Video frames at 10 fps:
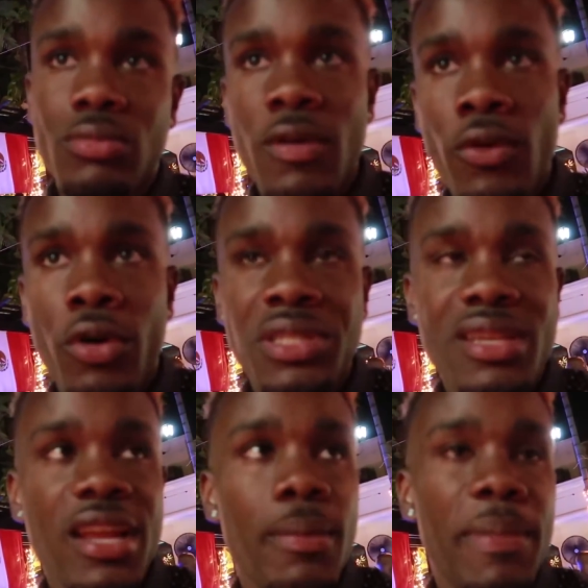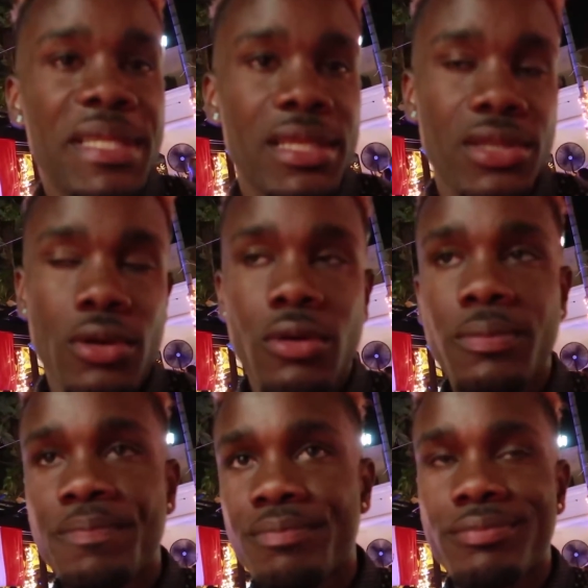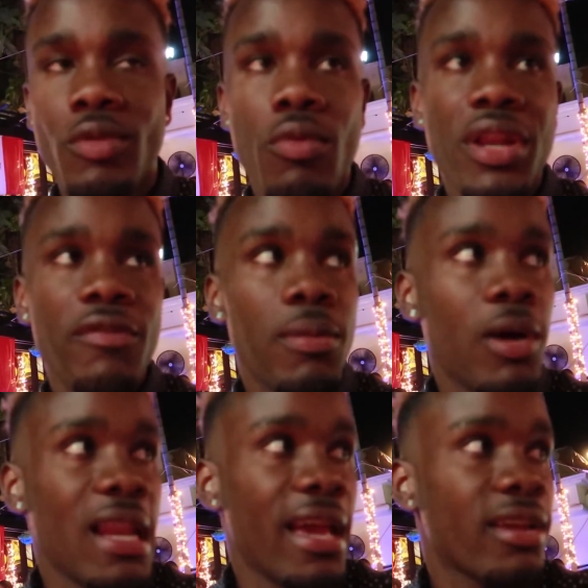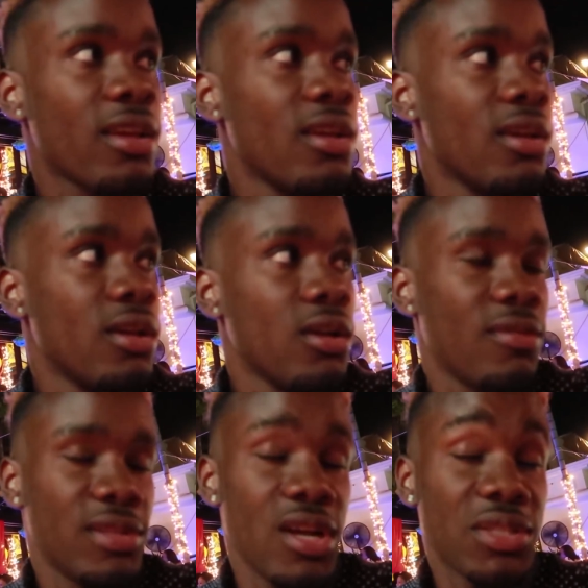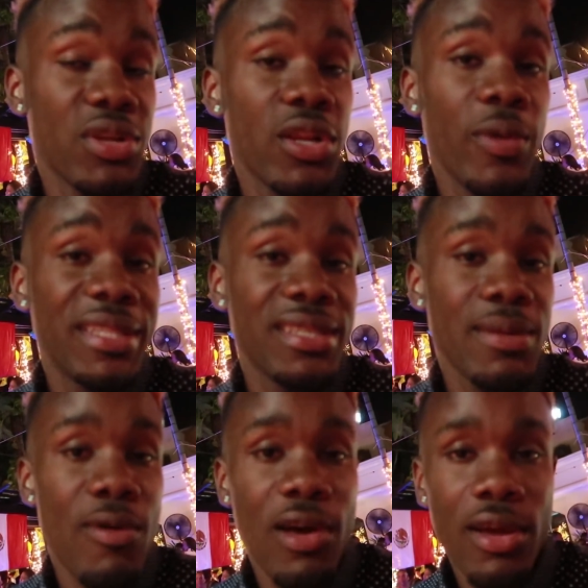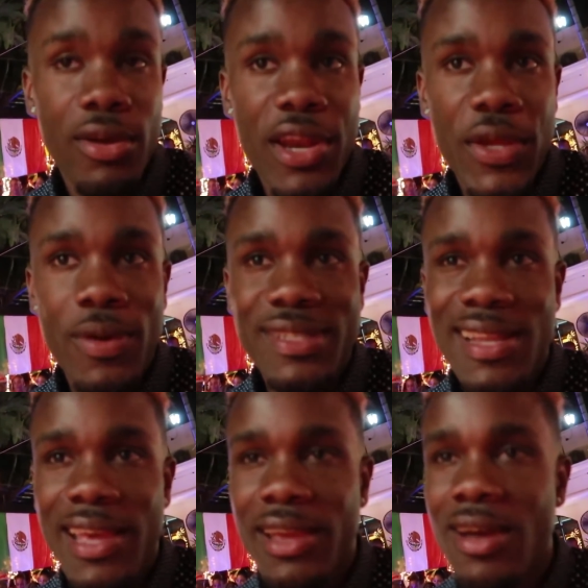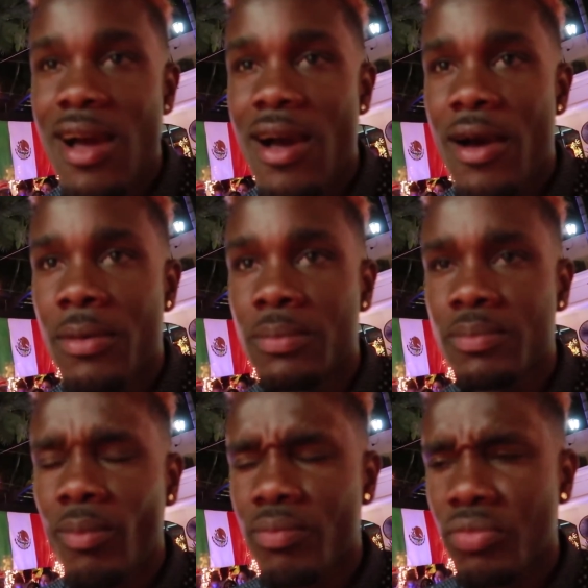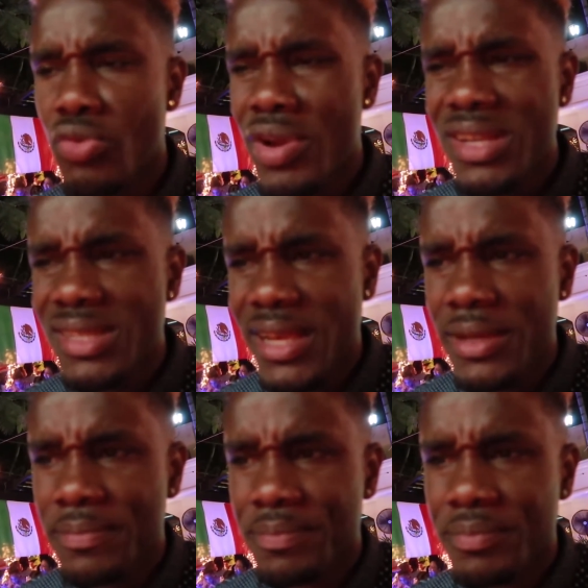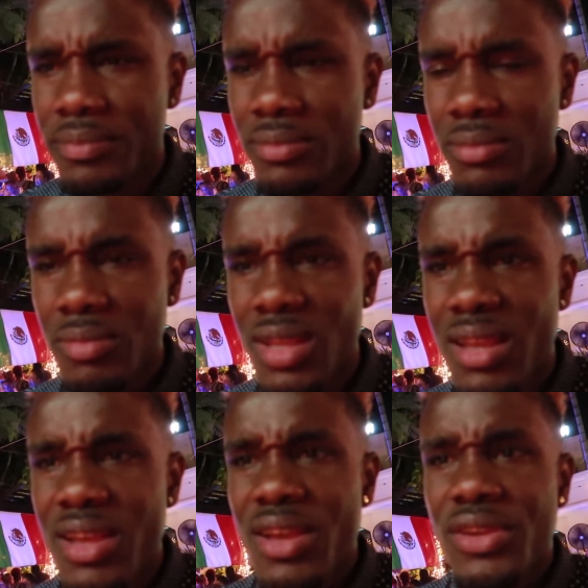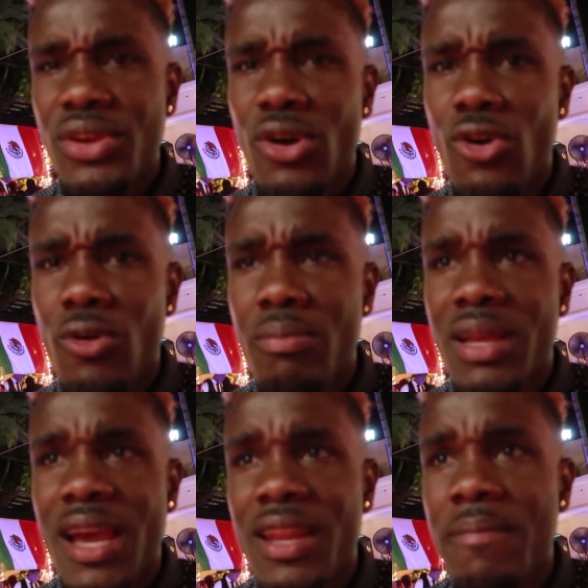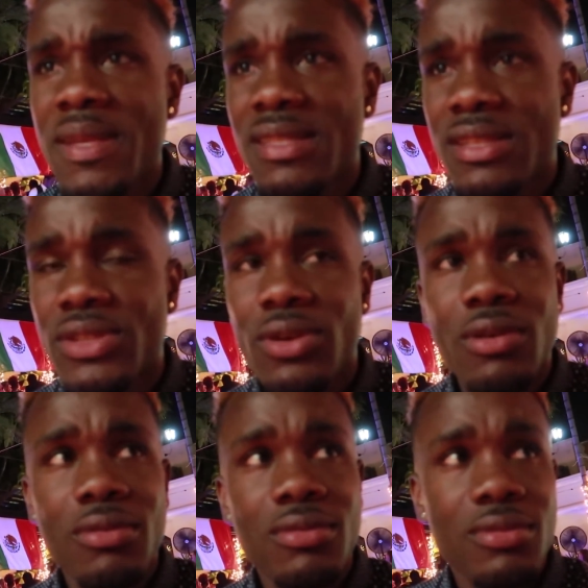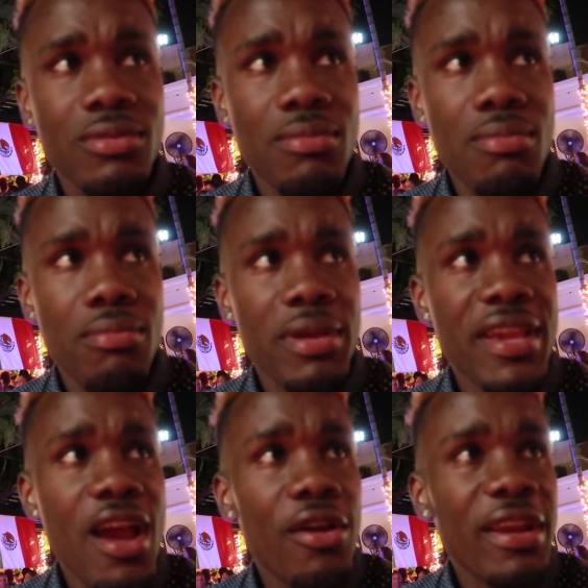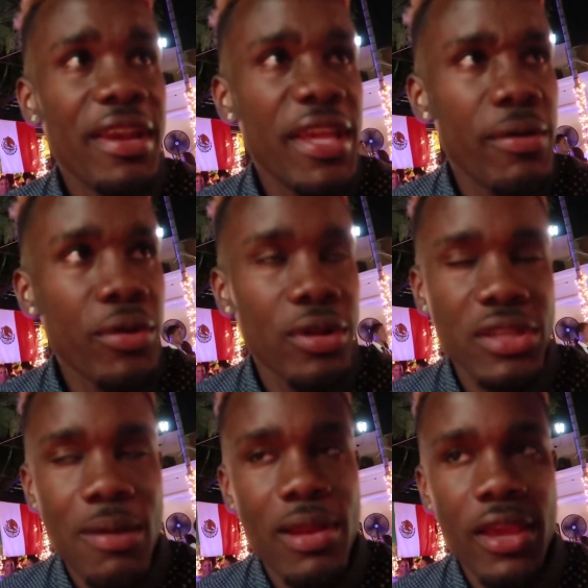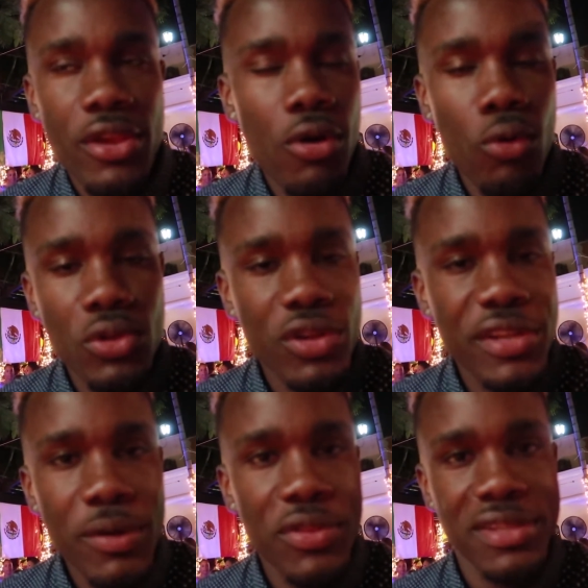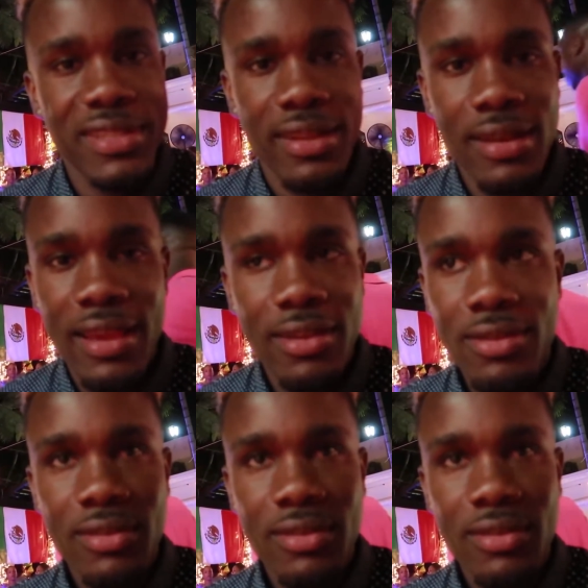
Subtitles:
of course it's kind of busy, so whatever, but like we talked to one of the waiters in while ago and he was like, what did he say? Yo, I'm kind of busy, so we can't really deal with it. So I'm like, yo, who's gonna deal with this then? Like,